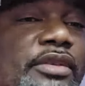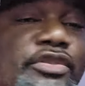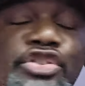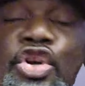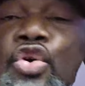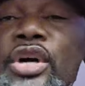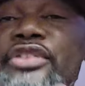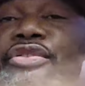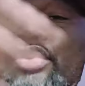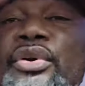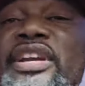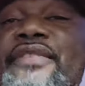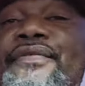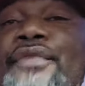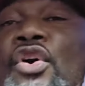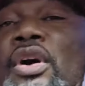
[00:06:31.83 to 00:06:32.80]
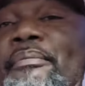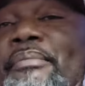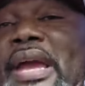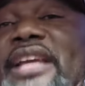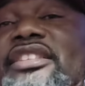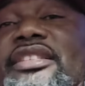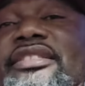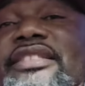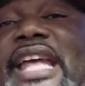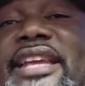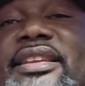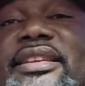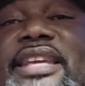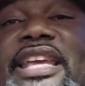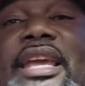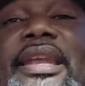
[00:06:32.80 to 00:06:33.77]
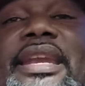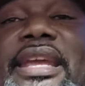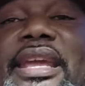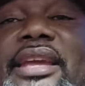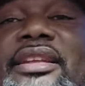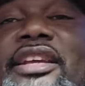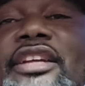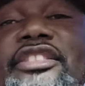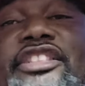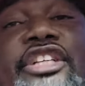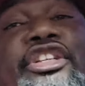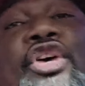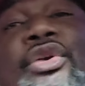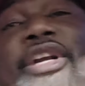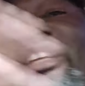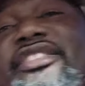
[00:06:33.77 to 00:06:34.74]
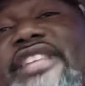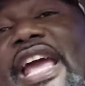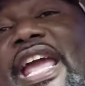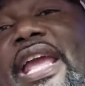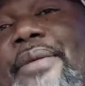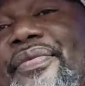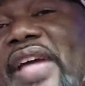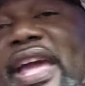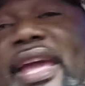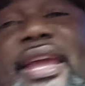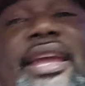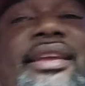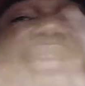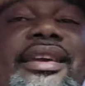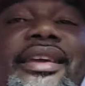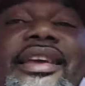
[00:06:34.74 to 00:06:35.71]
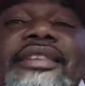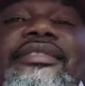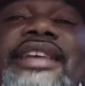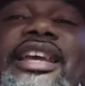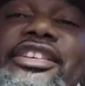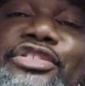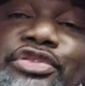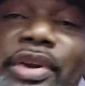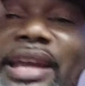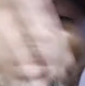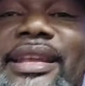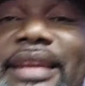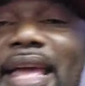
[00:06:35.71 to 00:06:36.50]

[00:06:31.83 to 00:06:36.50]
2 or 3 formations they can get in to do the same thing. It's just tricking